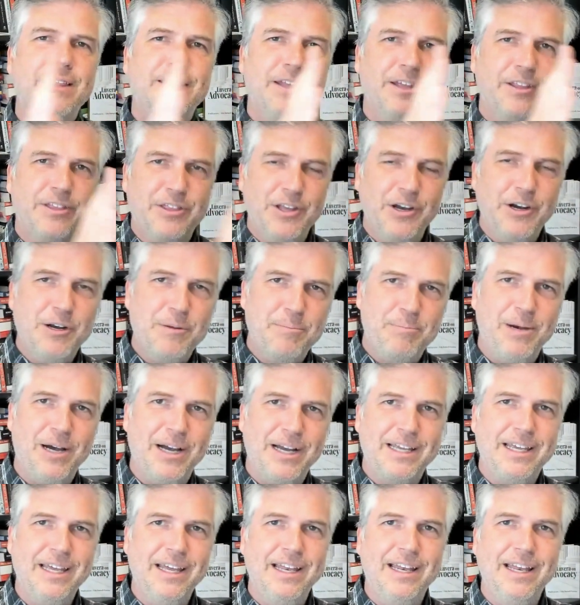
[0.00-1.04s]
The third
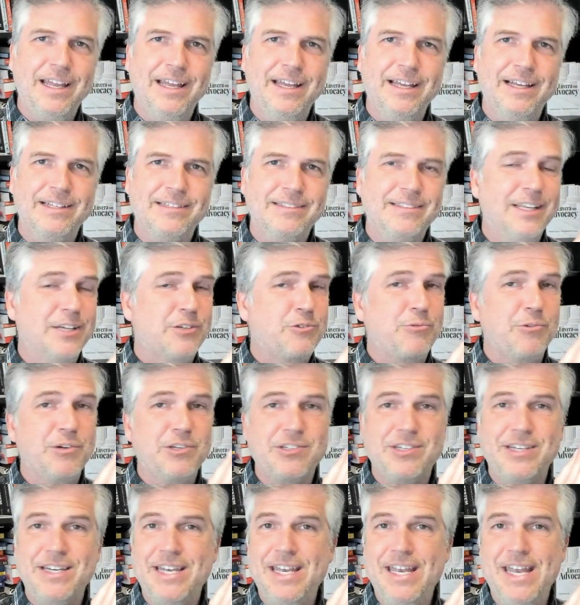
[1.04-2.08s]
bucket is this
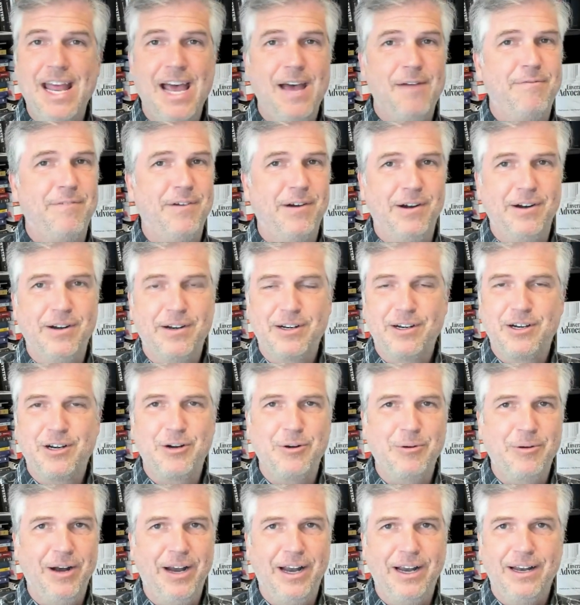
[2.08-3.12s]
was never
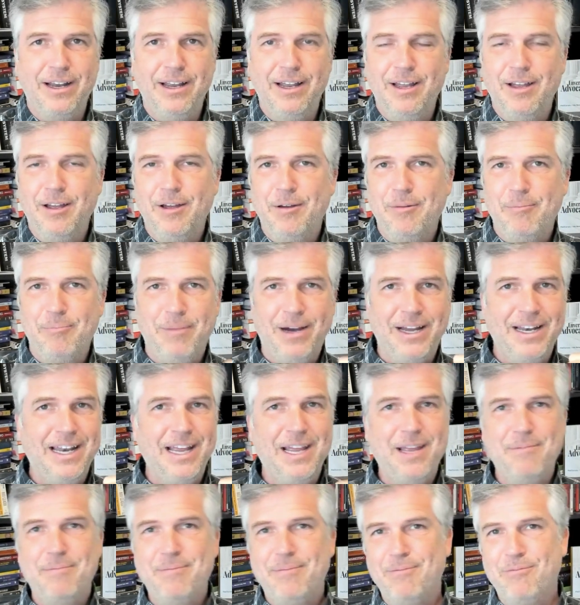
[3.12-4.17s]
correct. My
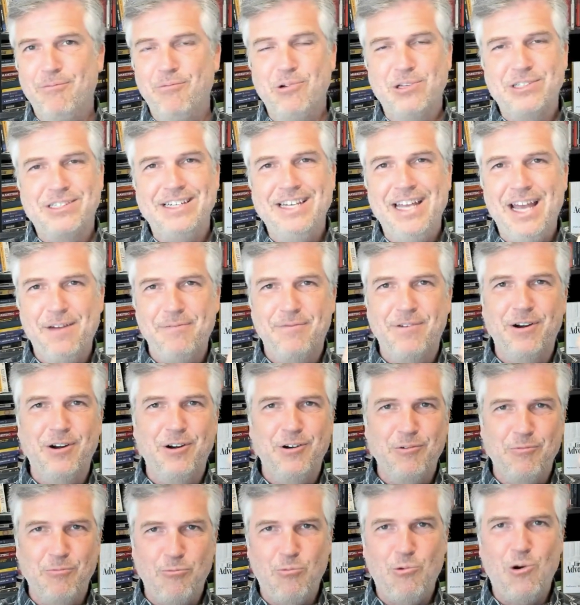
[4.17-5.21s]
name was
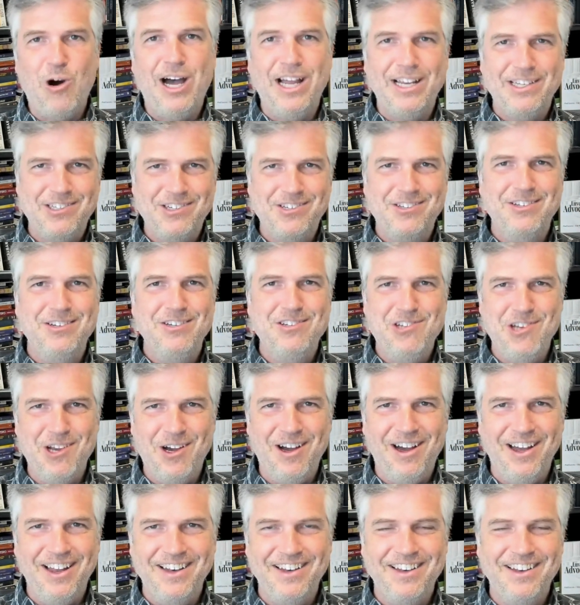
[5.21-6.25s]
never Watts
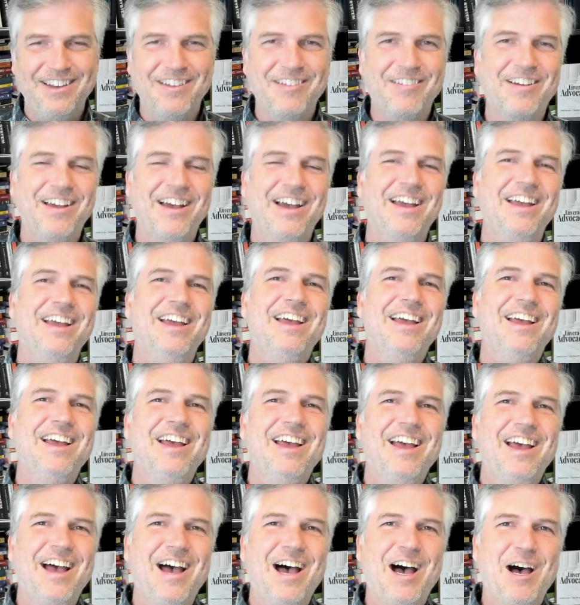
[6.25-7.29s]
John. Okay.
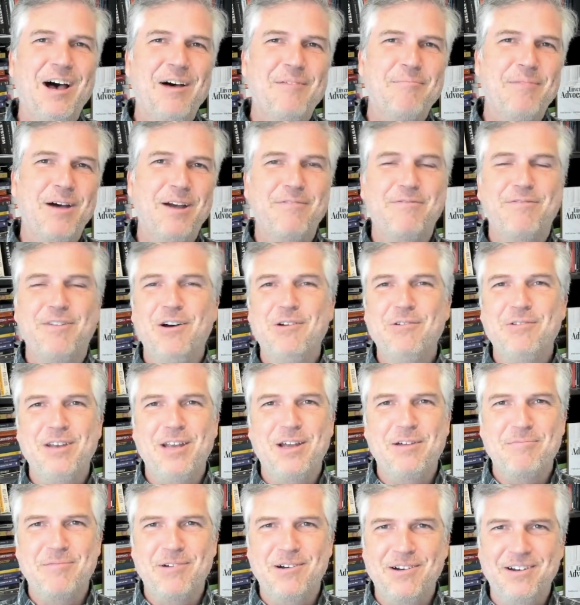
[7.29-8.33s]
Uh, my phone
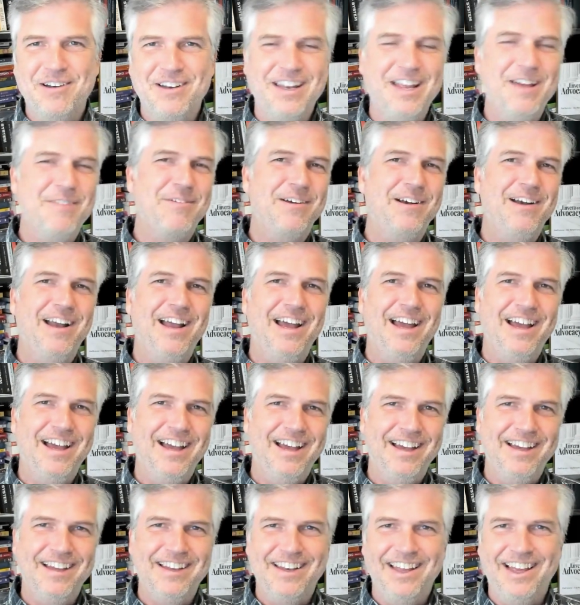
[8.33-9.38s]
number never
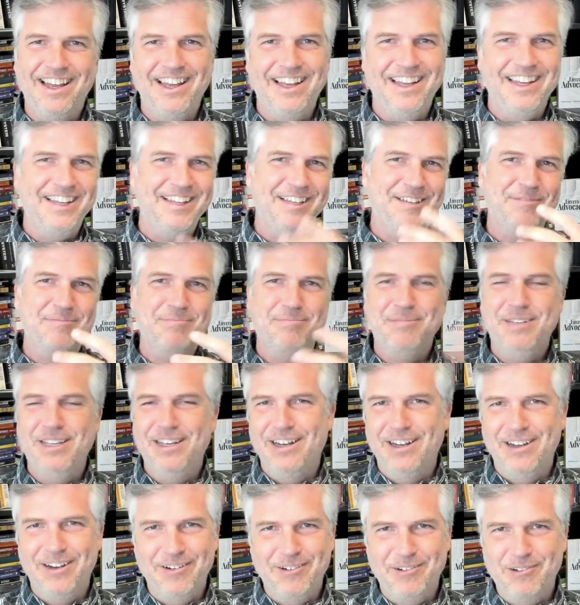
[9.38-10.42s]
had a you
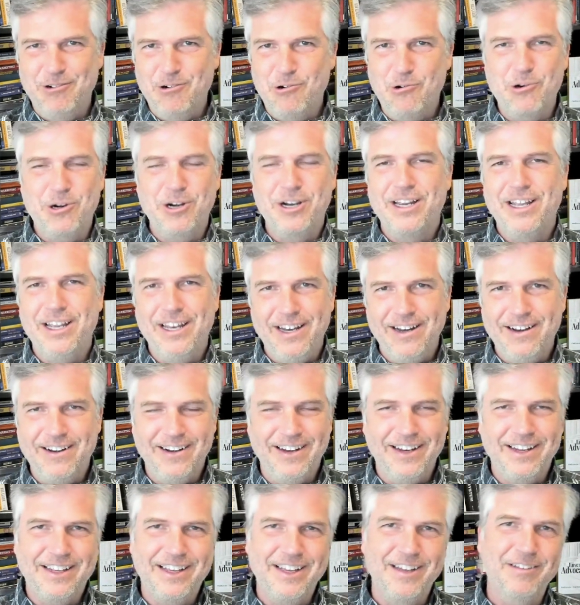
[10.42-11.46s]
know Oregon
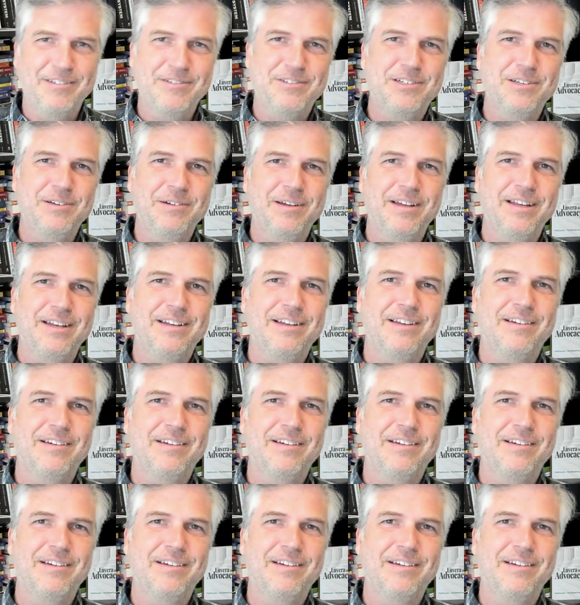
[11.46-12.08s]
area code to it.